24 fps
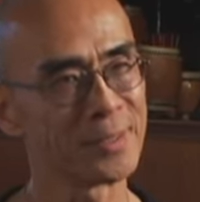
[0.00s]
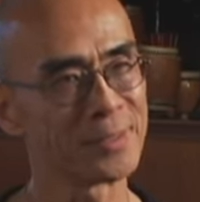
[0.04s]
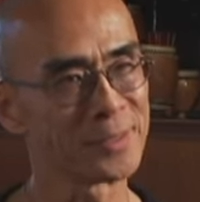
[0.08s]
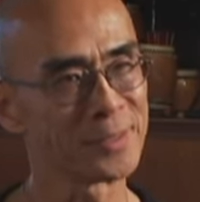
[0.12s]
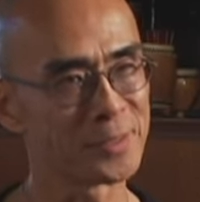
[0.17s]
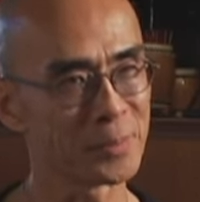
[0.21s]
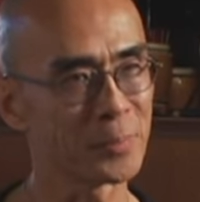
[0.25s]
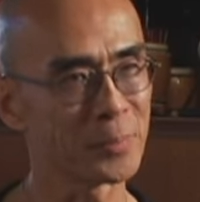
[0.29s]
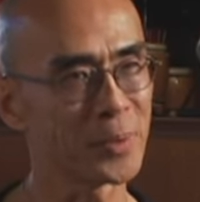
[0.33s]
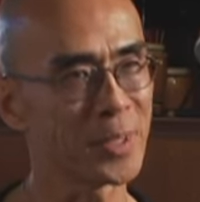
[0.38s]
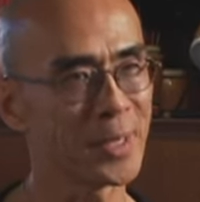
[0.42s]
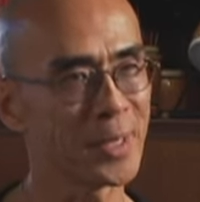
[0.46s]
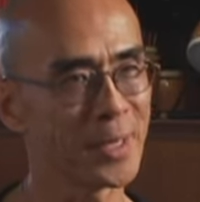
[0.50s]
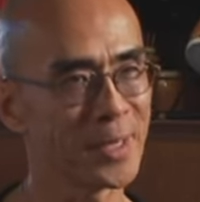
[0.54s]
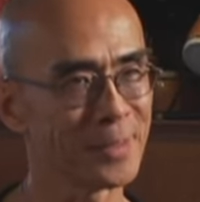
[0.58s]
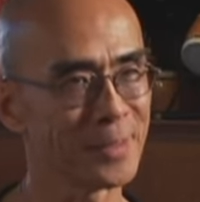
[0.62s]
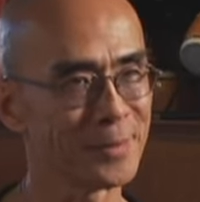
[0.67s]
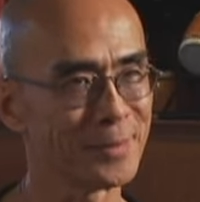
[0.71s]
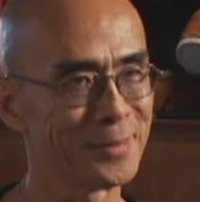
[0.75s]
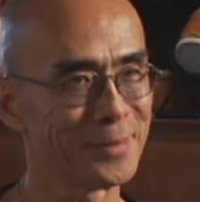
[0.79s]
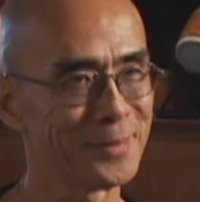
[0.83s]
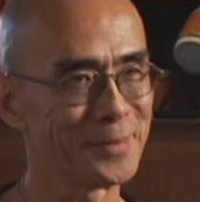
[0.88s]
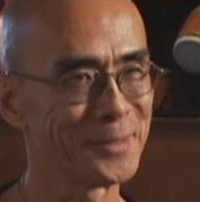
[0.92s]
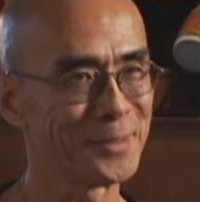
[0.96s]

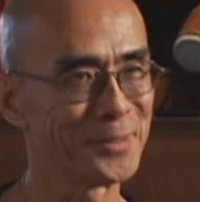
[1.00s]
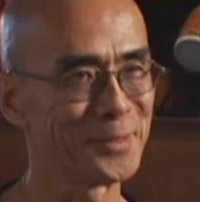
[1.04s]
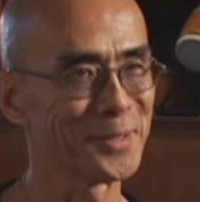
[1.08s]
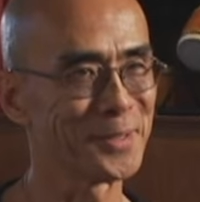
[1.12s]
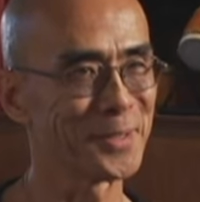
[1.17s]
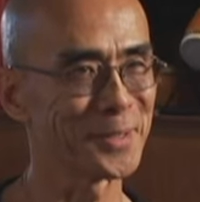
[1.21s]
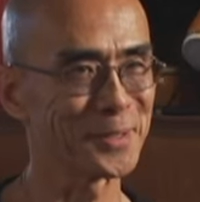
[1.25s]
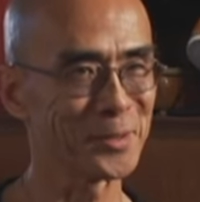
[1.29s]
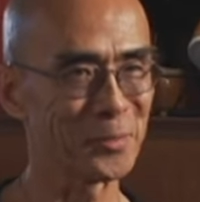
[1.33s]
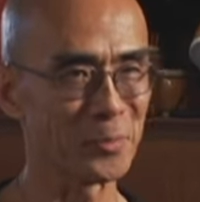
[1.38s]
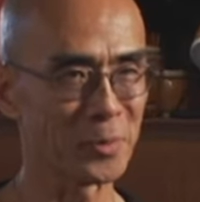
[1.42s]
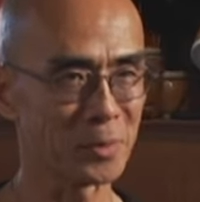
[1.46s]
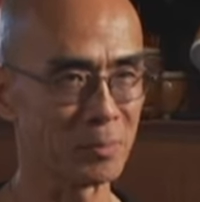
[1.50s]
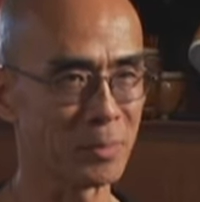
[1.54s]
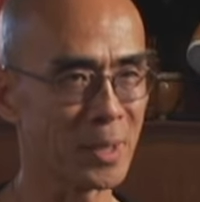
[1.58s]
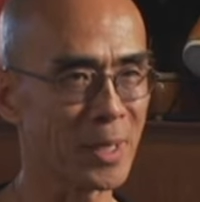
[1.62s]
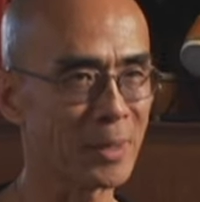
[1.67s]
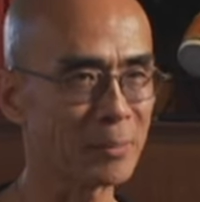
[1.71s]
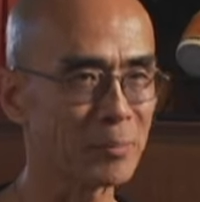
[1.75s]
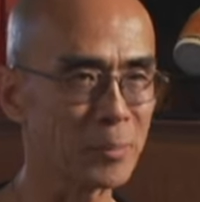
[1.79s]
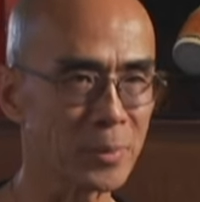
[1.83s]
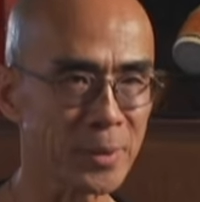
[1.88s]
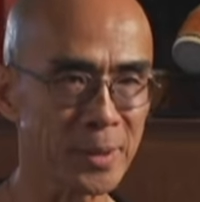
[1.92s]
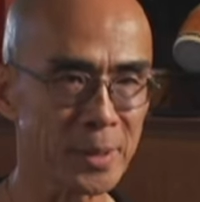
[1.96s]
Japan, you know, like the
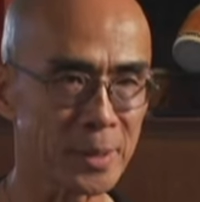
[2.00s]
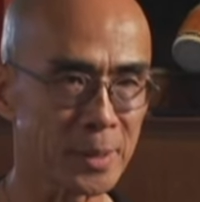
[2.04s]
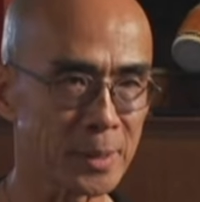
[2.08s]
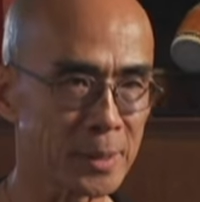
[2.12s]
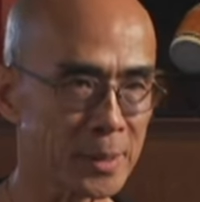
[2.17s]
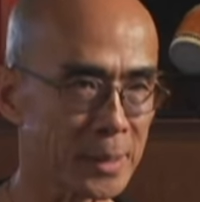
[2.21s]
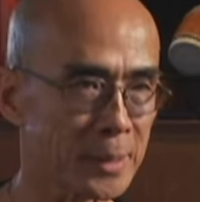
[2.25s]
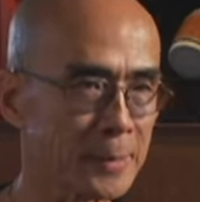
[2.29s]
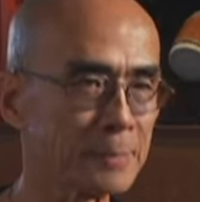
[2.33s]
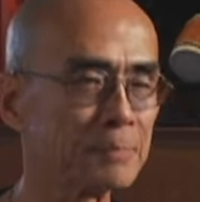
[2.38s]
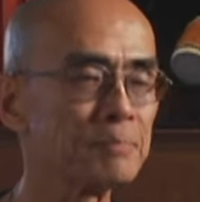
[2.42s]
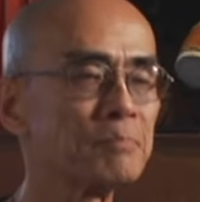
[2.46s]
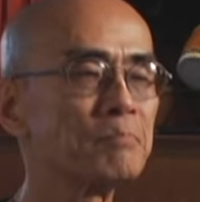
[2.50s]
woodblock print thing.